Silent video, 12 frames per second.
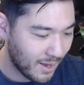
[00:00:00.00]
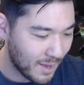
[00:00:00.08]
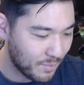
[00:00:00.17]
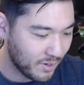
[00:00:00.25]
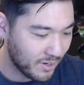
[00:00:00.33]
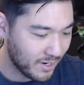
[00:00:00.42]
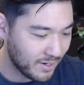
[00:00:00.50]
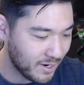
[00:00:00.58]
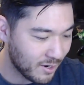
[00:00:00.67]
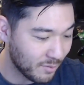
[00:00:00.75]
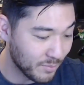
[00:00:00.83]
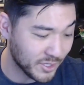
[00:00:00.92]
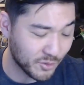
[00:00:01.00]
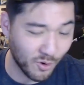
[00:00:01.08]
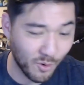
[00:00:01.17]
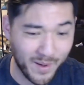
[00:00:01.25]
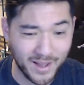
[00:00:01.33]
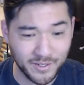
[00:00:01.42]
put in here Mr.
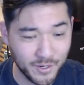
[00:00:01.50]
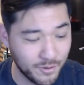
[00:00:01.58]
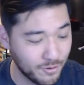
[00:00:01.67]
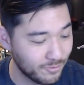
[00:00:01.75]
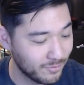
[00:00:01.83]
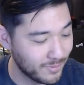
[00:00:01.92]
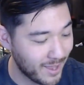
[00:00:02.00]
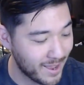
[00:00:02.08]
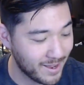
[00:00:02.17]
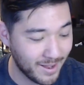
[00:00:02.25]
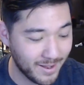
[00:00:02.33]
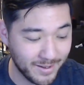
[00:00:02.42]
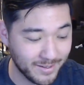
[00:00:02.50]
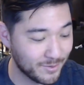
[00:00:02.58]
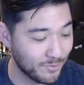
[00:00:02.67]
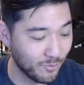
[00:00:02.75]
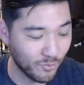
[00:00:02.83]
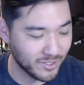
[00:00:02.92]
Roboto
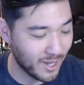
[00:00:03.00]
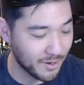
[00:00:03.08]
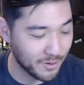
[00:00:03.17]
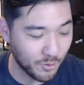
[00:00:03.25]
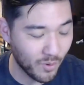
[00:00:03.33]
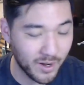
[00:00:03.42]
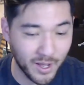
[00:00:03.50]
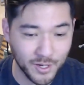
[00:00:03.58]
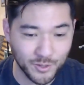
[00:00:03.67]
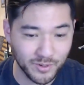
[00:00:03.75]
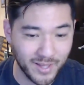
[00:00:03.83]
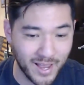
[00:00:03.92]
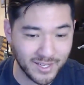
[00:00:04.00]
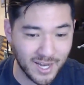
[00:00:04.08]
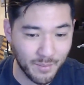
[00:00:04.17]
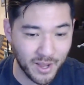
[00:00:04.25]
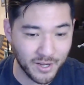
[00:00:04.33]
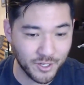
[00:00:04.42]
was under 100 last
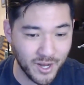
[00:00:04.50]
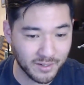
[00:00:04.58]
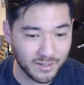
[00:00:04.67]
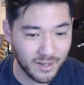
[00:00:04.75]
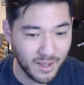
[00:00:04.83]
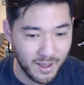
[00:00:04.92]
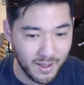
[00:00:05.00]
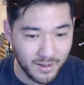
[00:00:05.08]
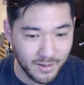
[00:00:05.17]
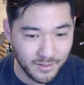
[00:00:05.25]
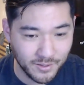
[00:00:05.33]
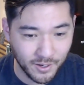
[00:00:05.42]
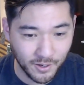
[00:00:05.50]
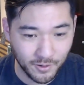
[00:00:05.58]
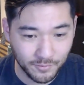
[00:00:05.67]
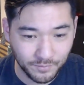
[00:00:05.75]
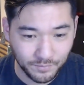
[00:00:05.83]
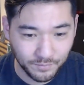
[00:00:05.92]
time I checked, so